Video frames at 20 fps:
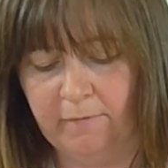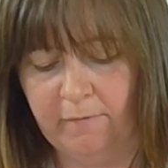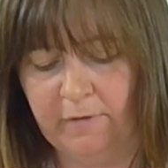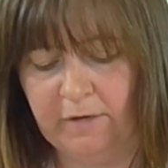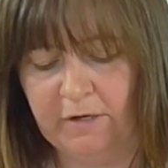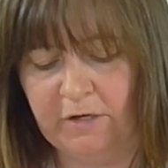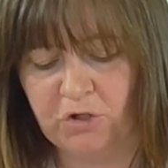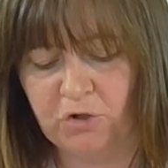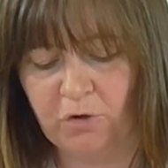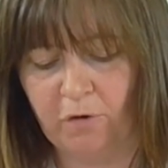
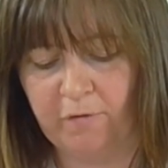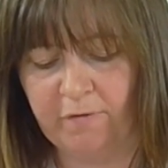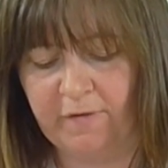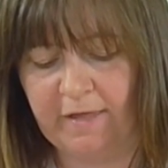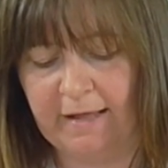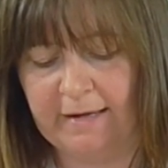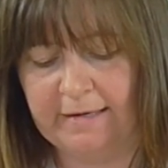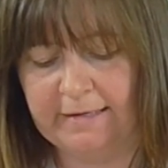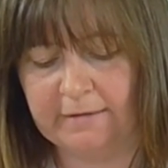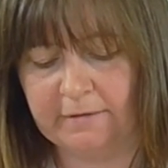Finish off
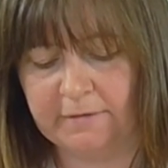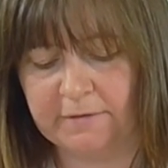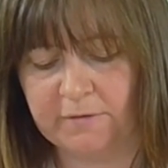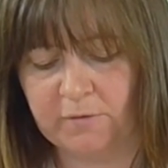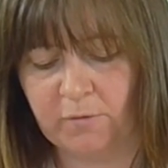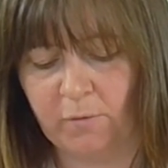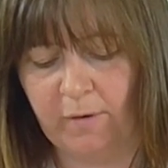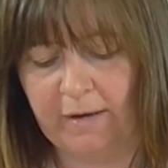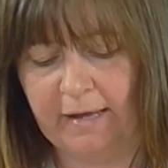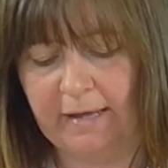that little
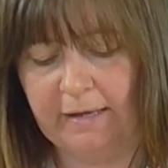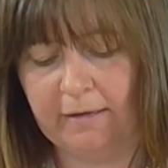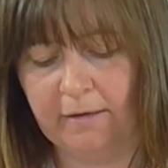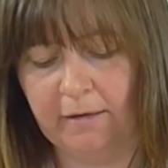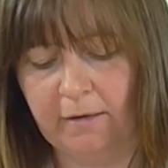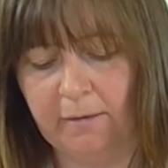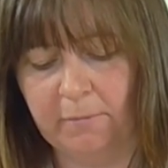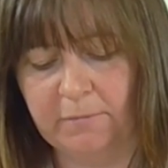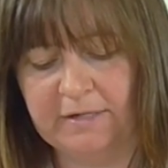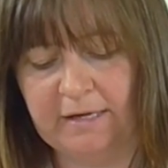square
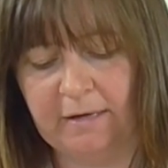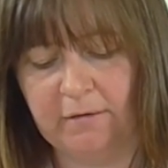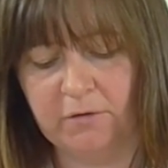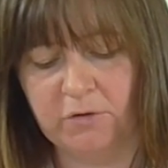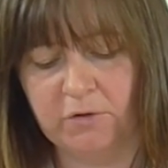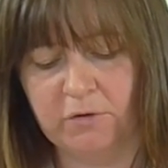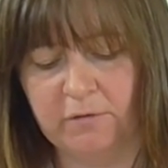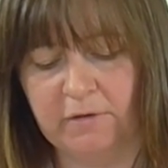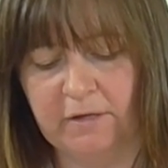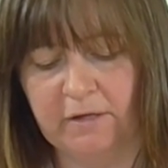and come down
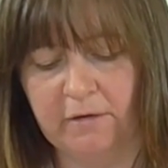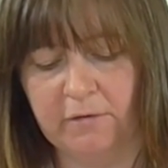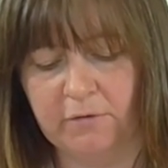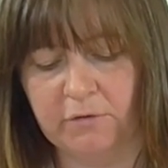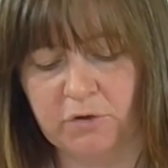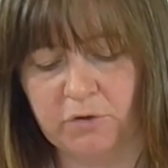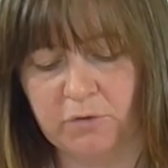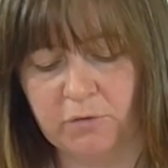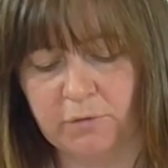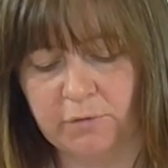and do the
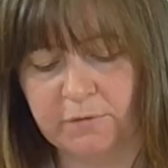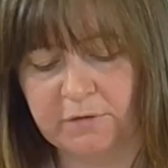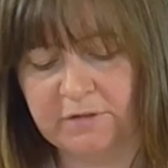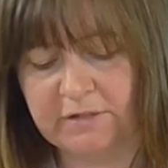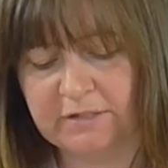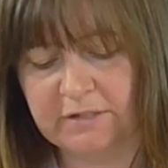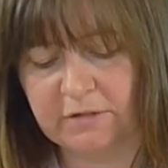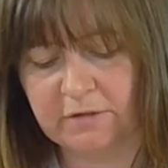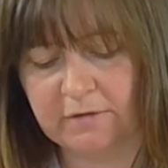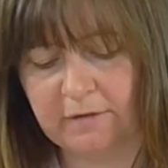other short
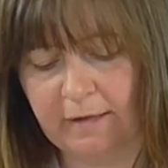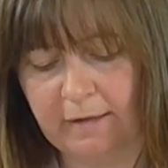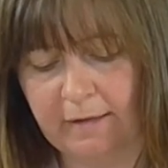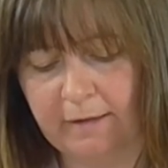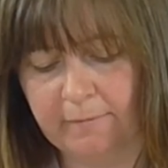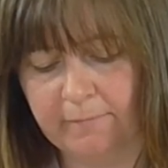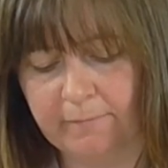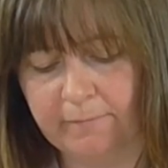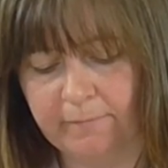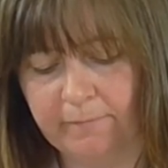stitch
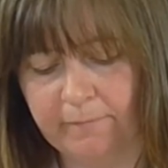there.